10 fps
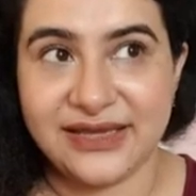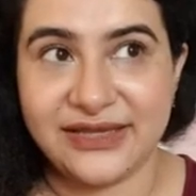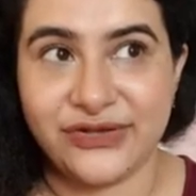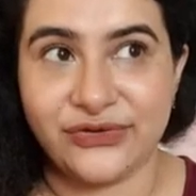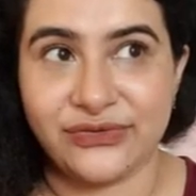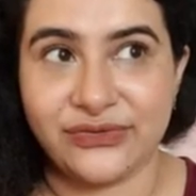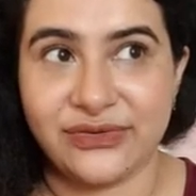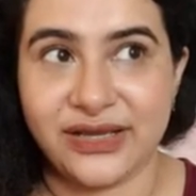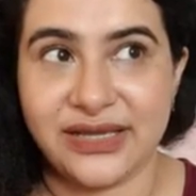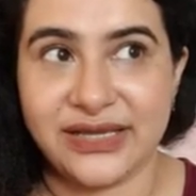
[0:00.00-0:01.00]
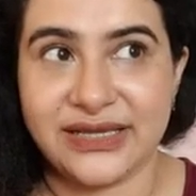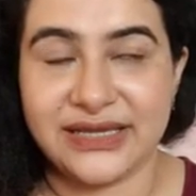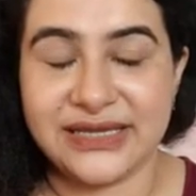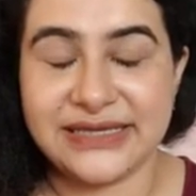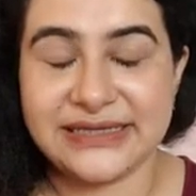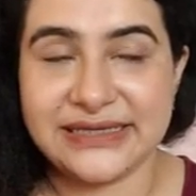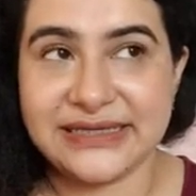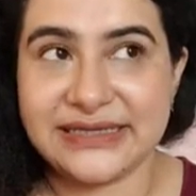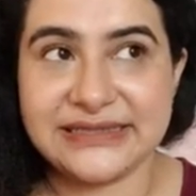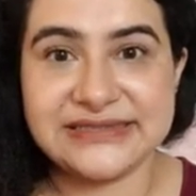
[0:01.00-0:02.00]
you know,
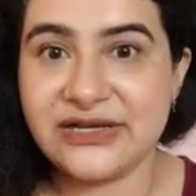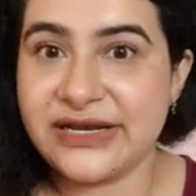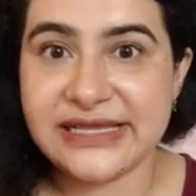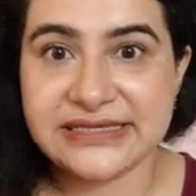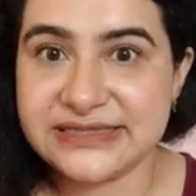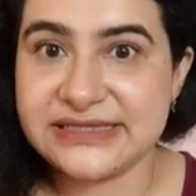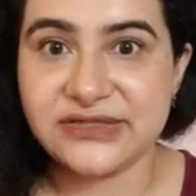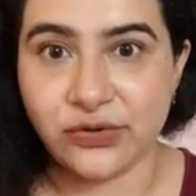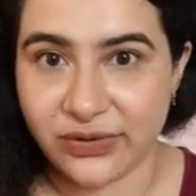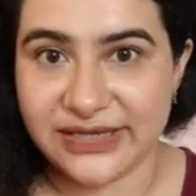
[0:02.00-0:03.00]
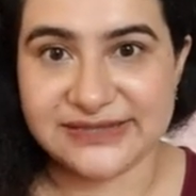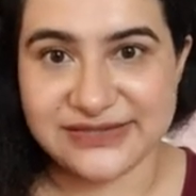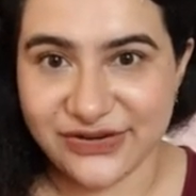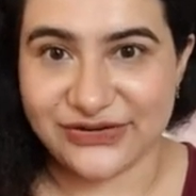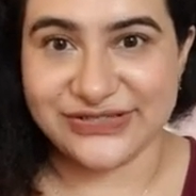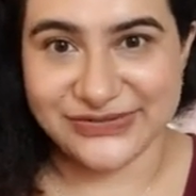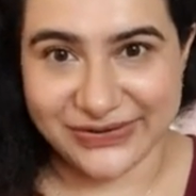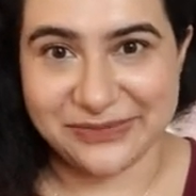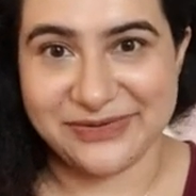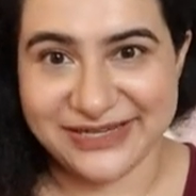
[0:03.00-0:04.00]
it's not easy to go against the doctor's
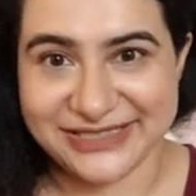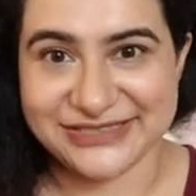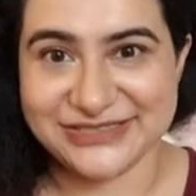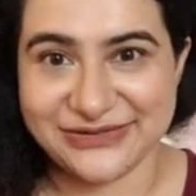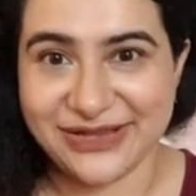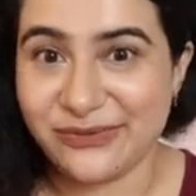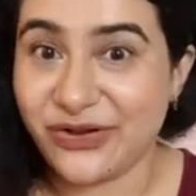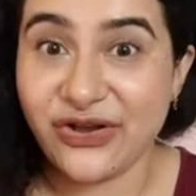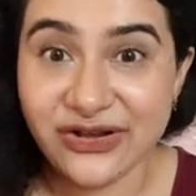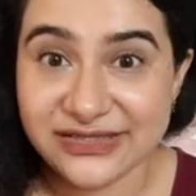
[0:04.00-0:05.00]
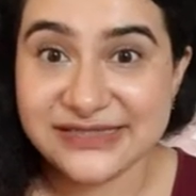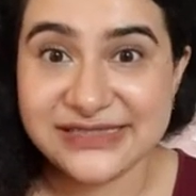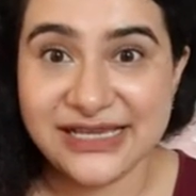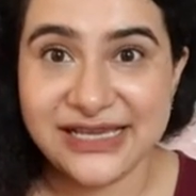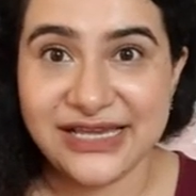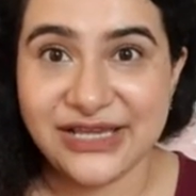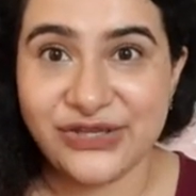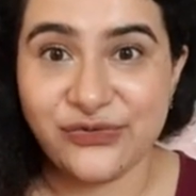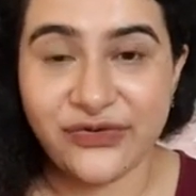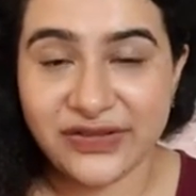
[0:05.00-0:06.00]
recommendation, okay? Because
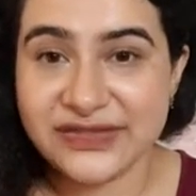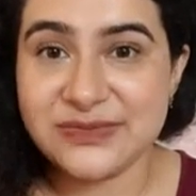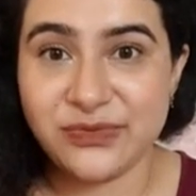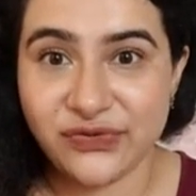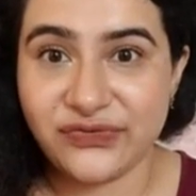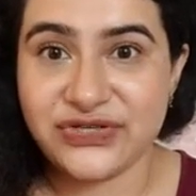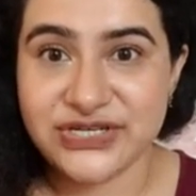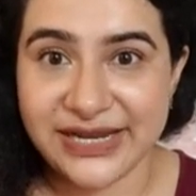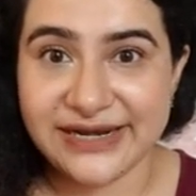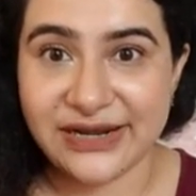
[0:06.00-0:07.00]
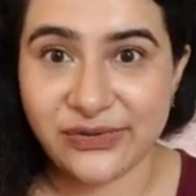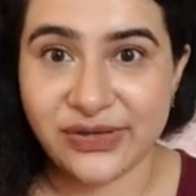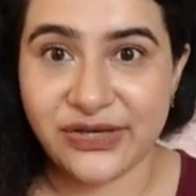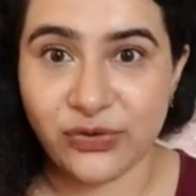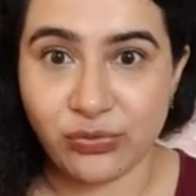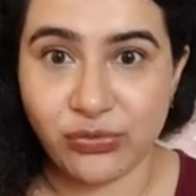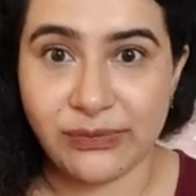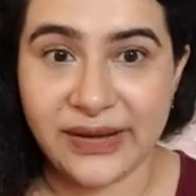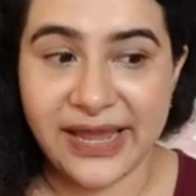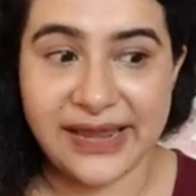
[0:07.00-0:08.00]
you've got this beautiful child now in your
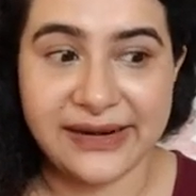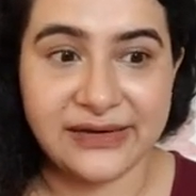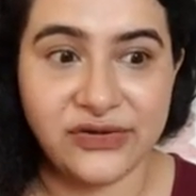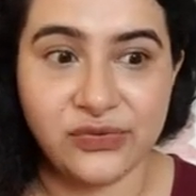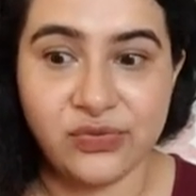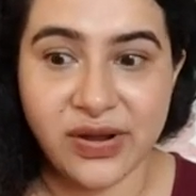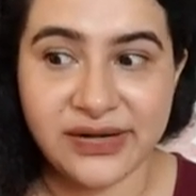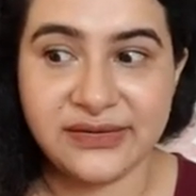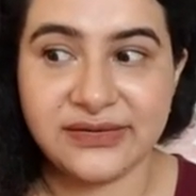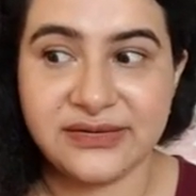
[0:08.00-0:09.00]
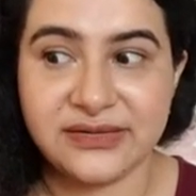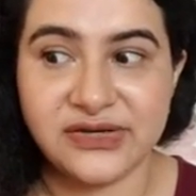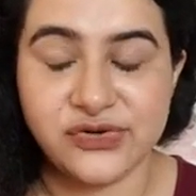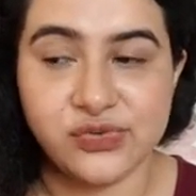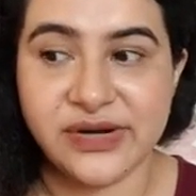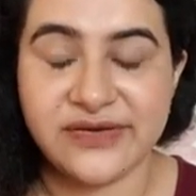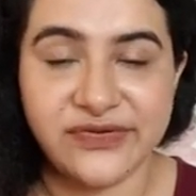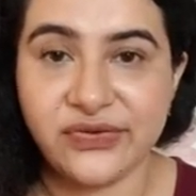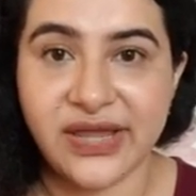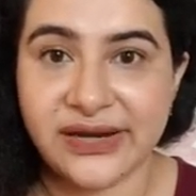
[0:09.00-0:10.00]
womb and you want to do whatever
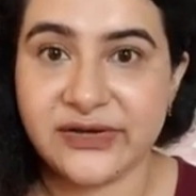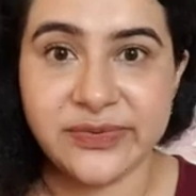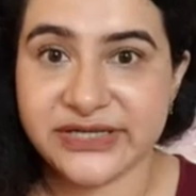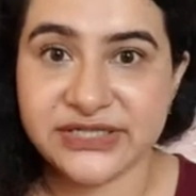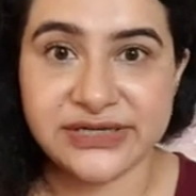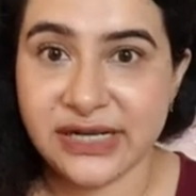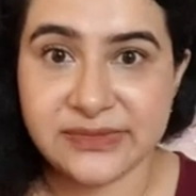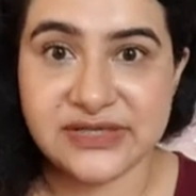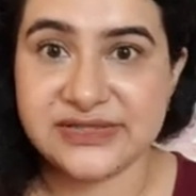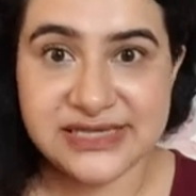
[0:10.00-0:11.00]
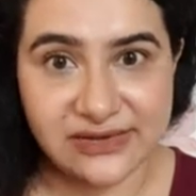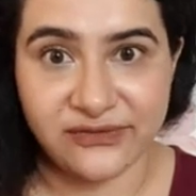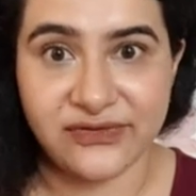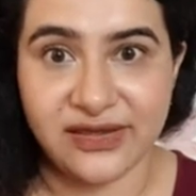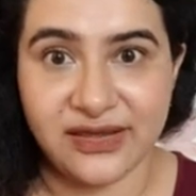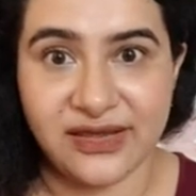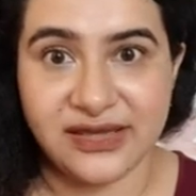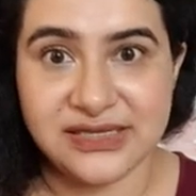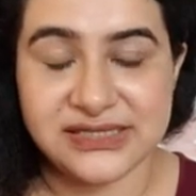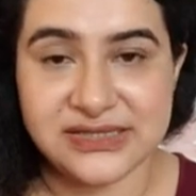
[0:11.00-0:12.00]
you can to make sure it comes out safe.
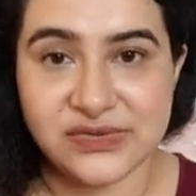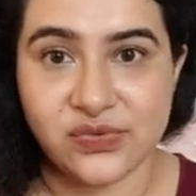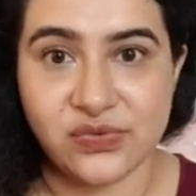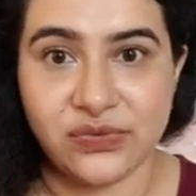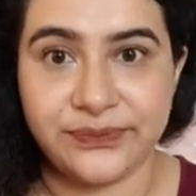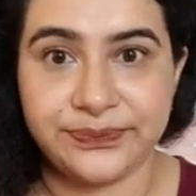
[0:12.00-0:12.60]
So